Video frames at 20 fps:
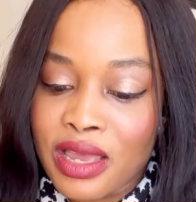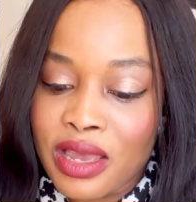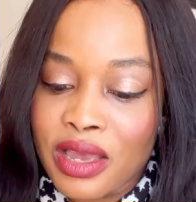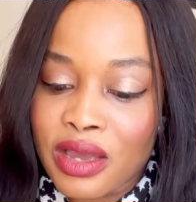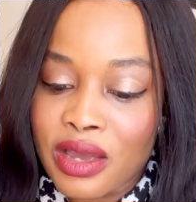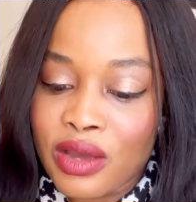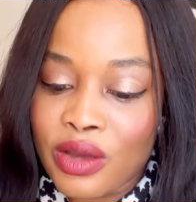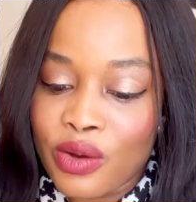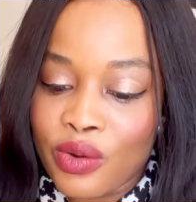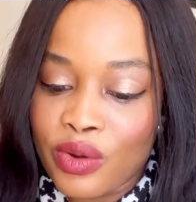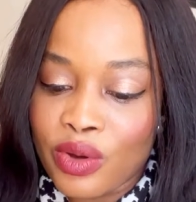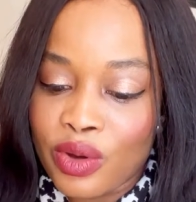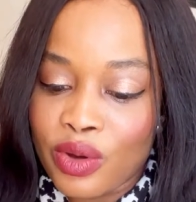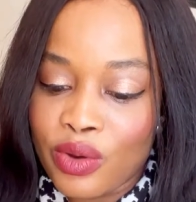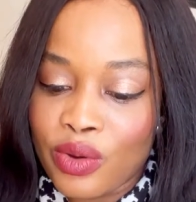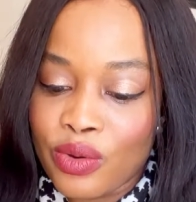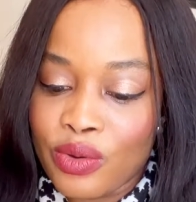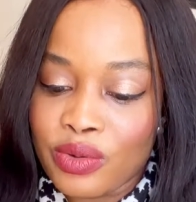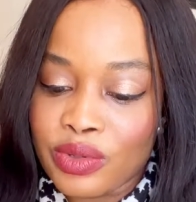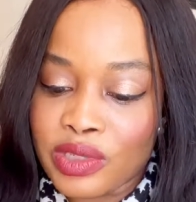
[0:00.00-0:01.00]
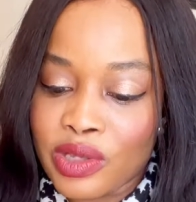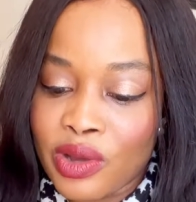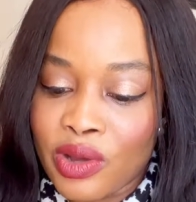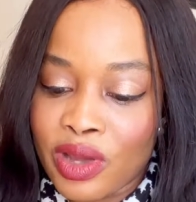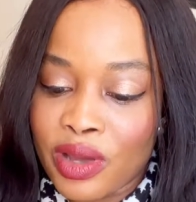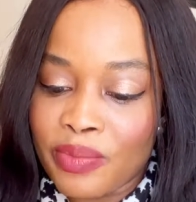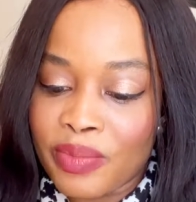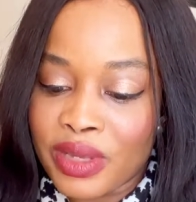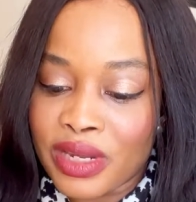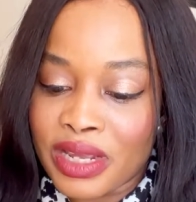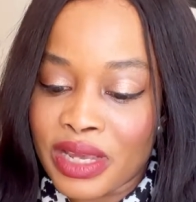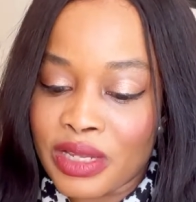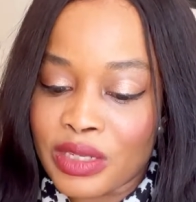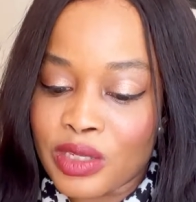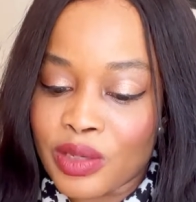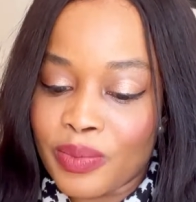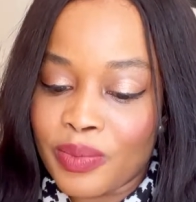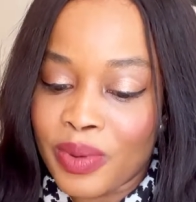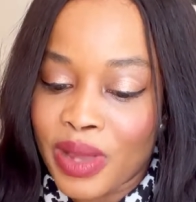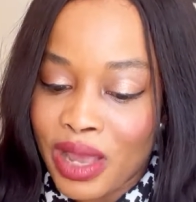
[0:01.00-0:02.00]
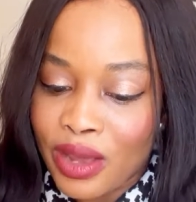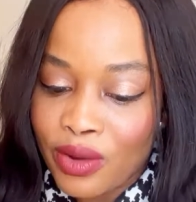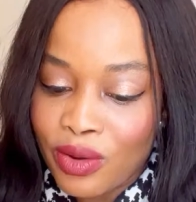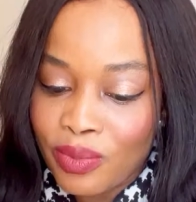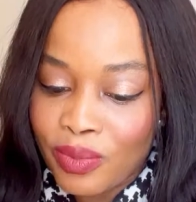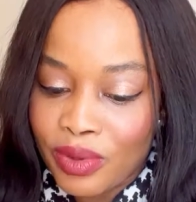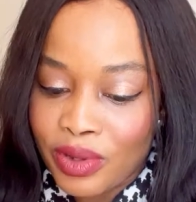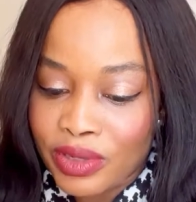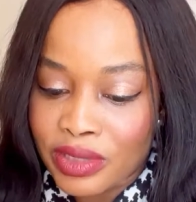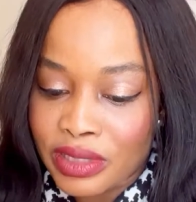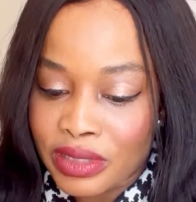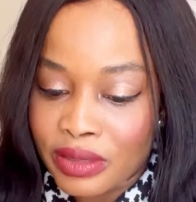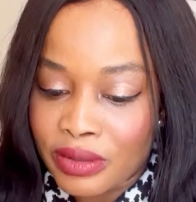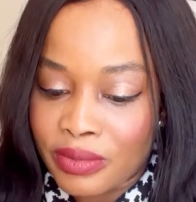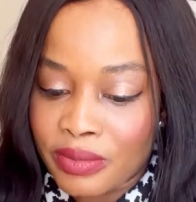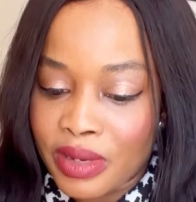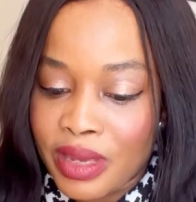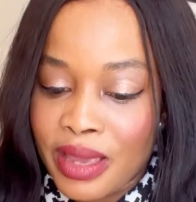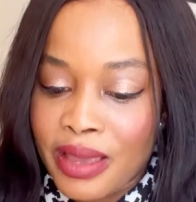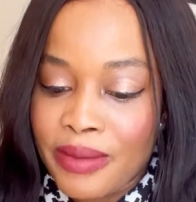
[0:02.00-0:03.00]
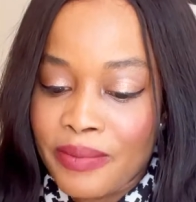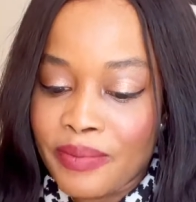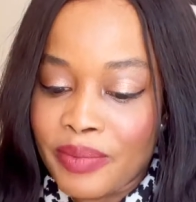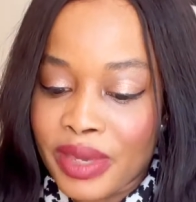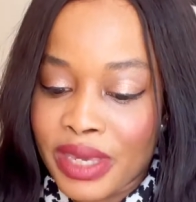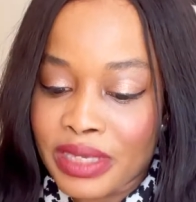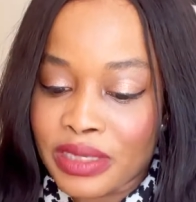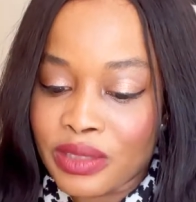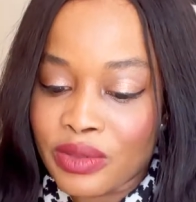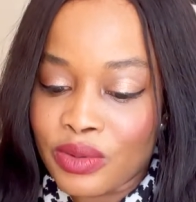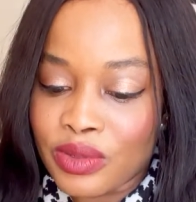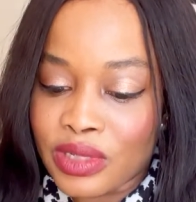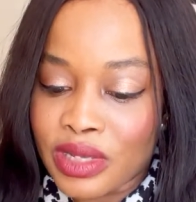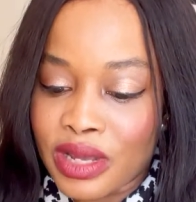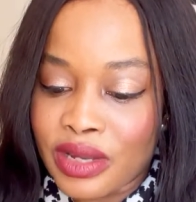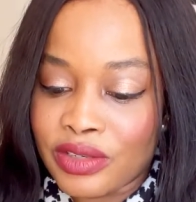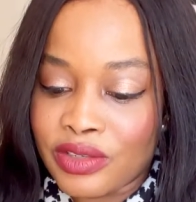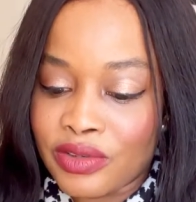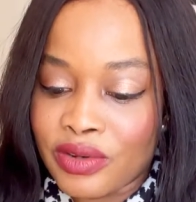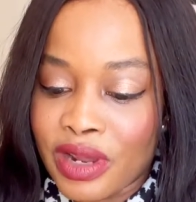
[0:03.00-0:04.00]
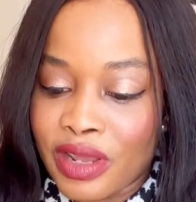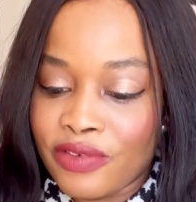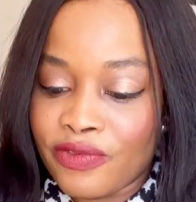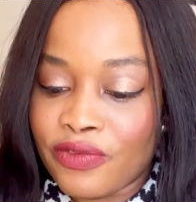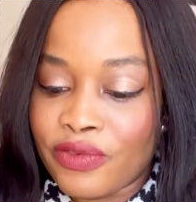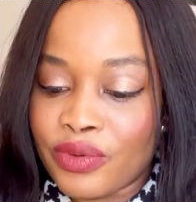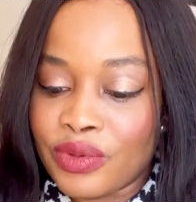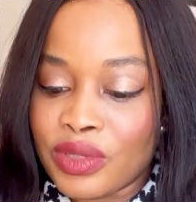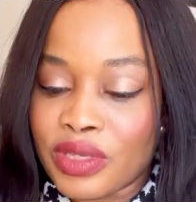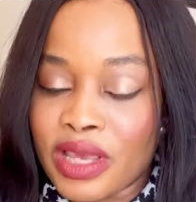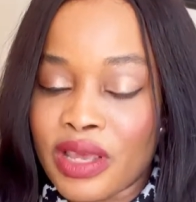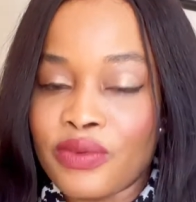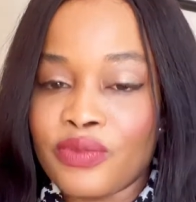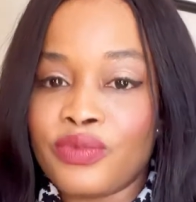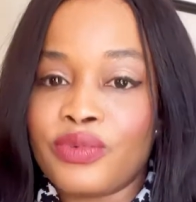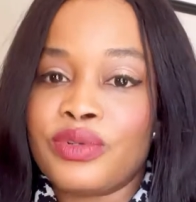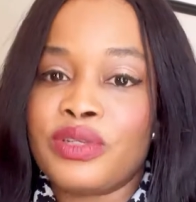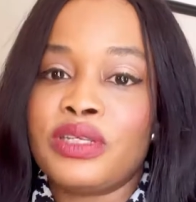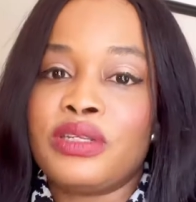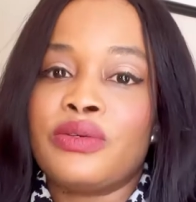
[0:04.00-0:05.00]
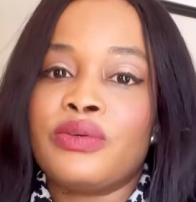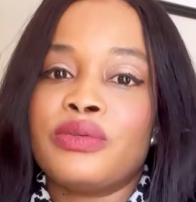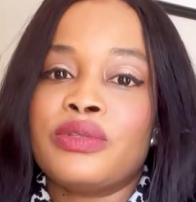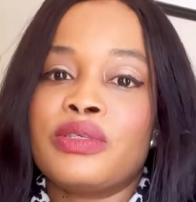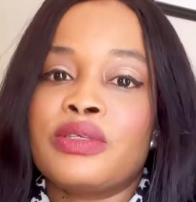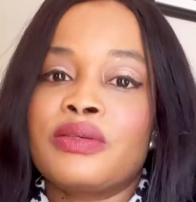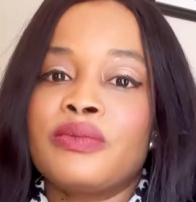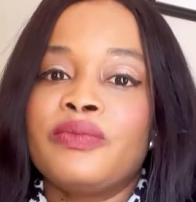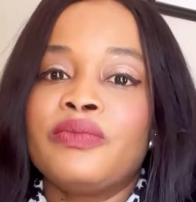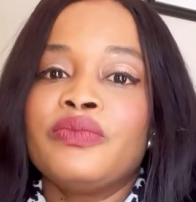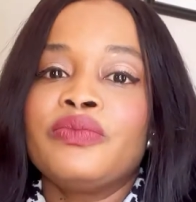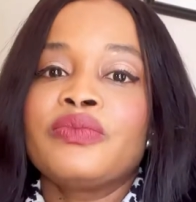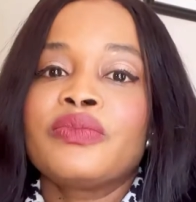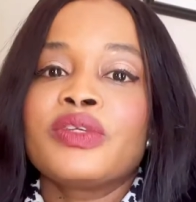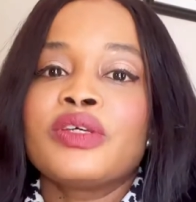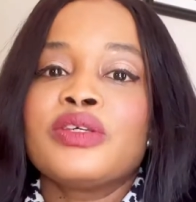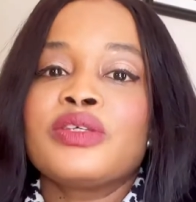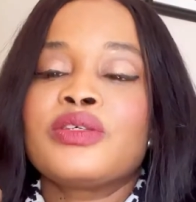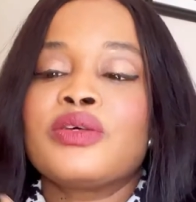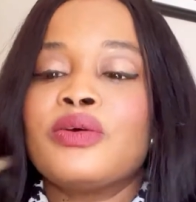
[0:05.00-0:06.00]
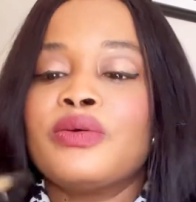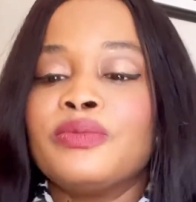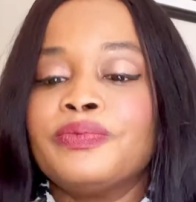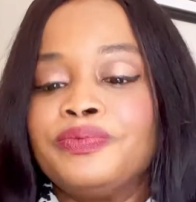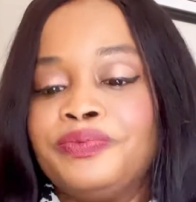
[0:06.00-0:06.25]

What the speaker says: cocoa, tonka bean, and tobacco blossom. Base notes are dried fruits and woody notes. So